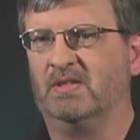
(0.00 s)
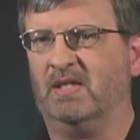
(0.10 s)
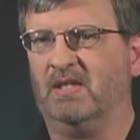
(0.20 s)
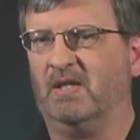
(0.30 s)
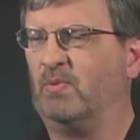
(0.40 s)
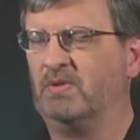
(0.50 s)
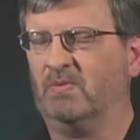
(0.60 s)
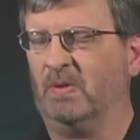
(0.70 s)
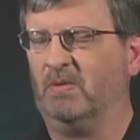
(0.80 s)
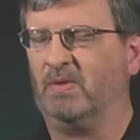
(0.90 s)
that I
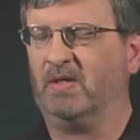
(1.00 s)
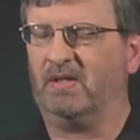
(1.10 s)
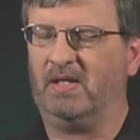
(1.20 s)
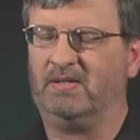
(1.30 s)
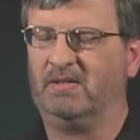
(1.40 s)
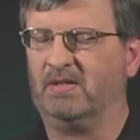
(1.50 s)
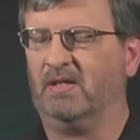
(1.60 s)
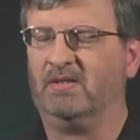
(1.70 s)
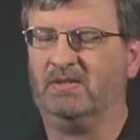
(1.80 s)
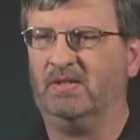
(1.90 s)
wasn't wearing my glasses and
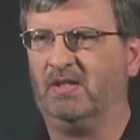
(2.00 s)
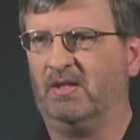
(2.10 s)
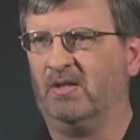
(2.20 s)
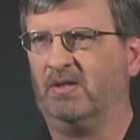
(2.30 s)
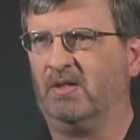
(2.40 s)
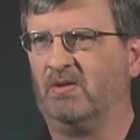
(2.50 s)
I could see clearly